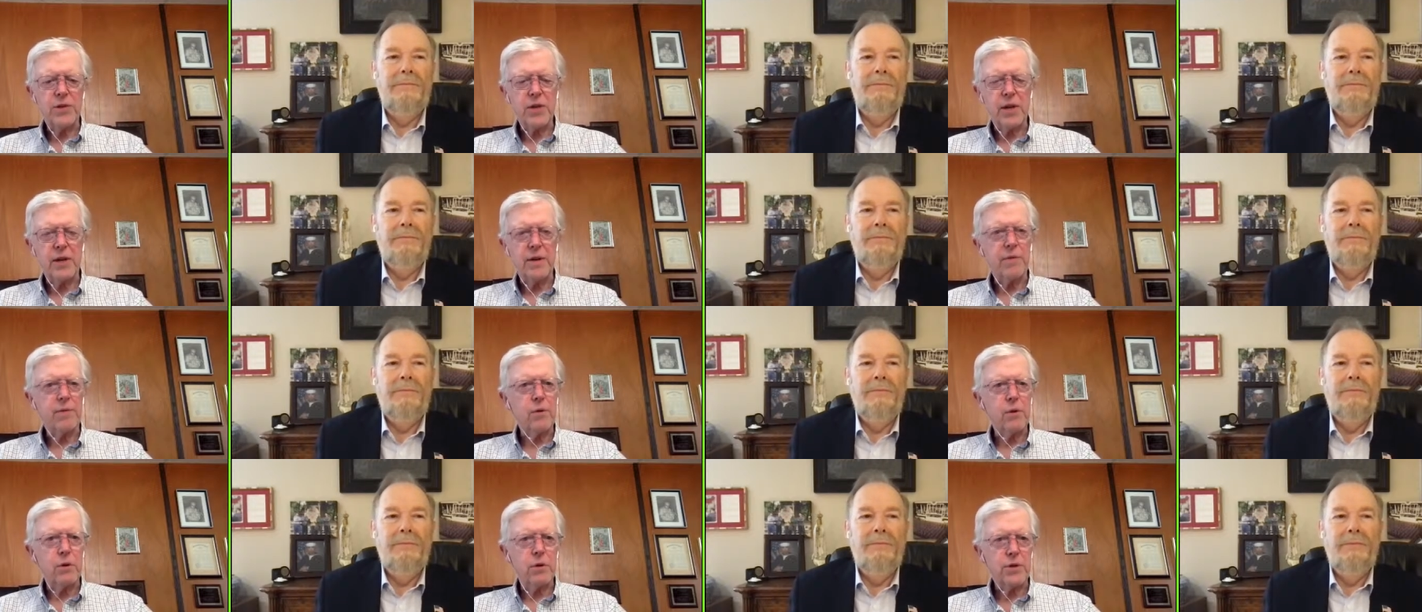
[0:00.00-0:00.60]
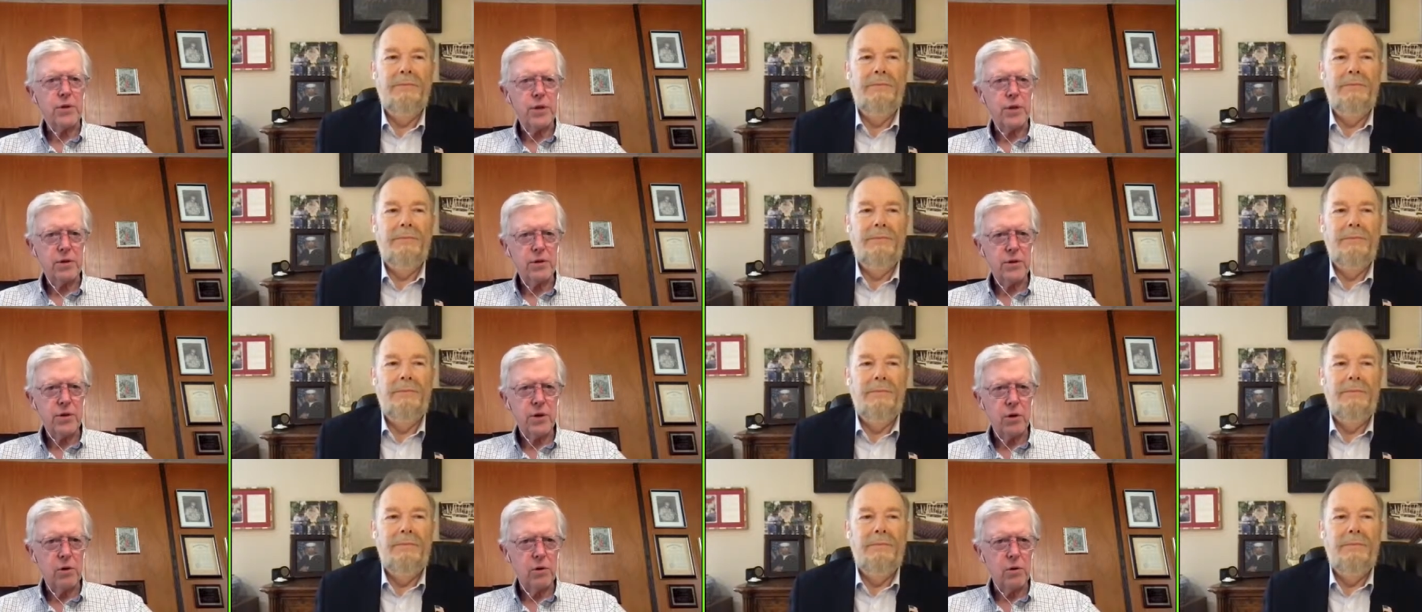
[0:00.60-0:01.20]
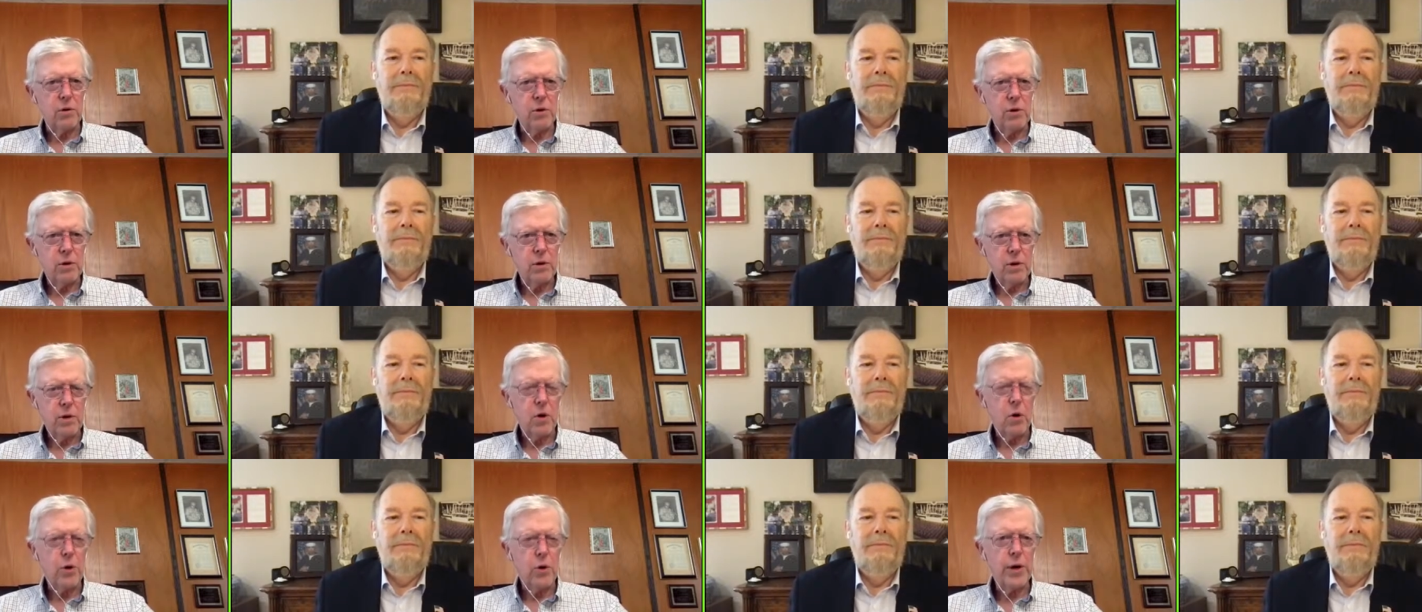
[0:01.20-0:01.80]
Speaker 1: And of course, there's no
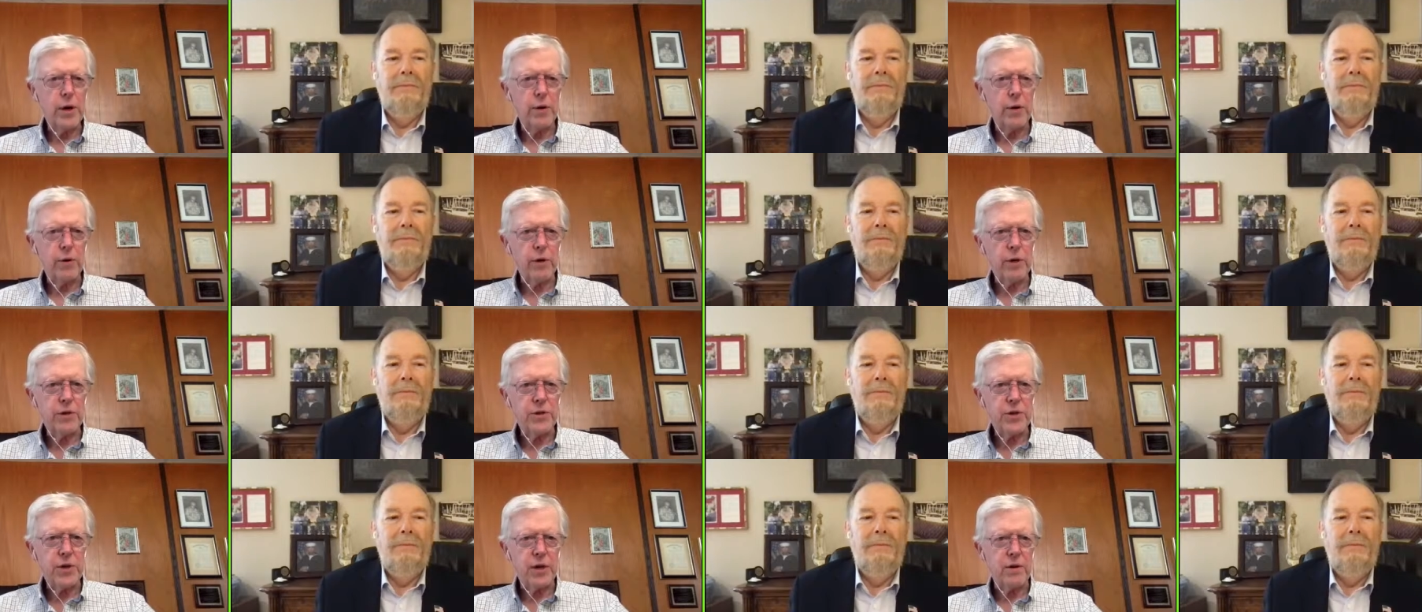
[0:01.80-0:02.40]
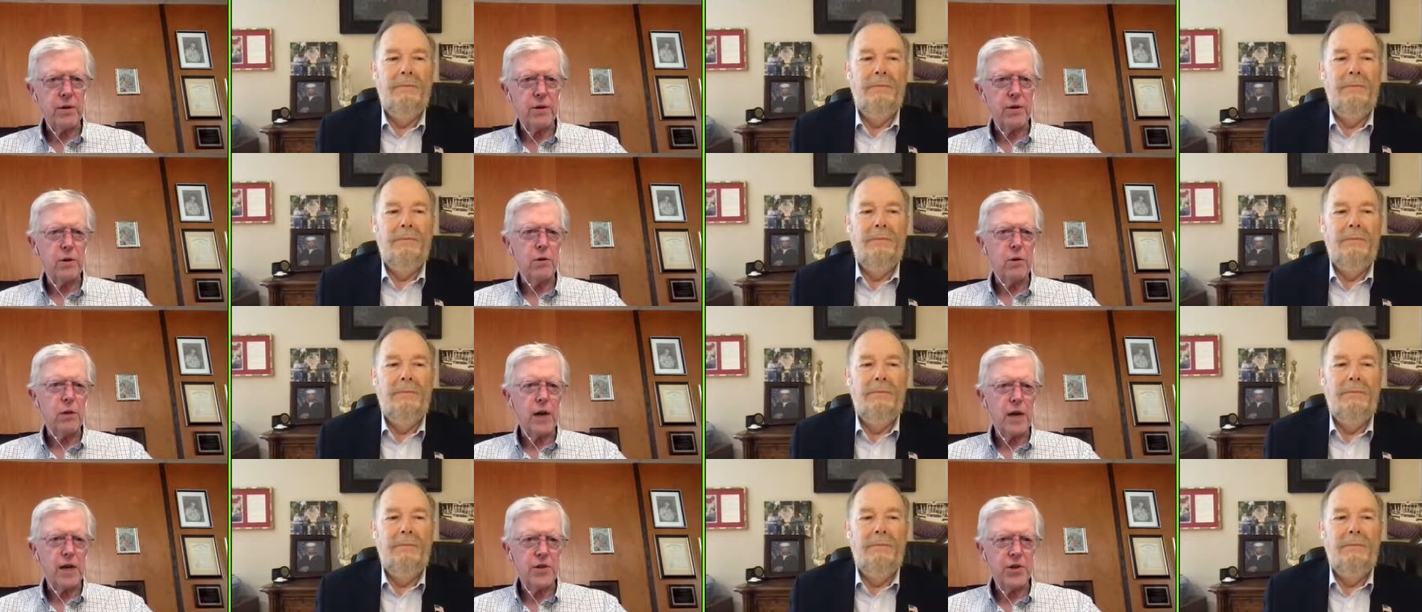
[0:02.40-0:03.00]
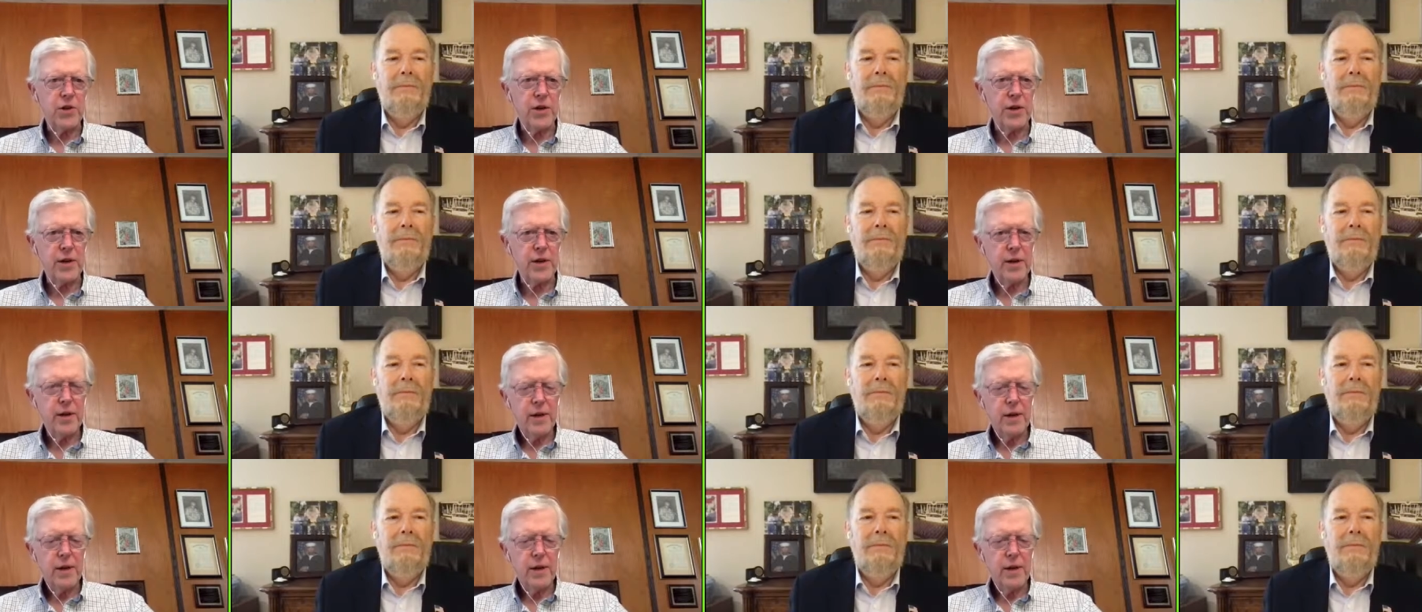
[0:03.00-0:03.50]
coherence here, no logic,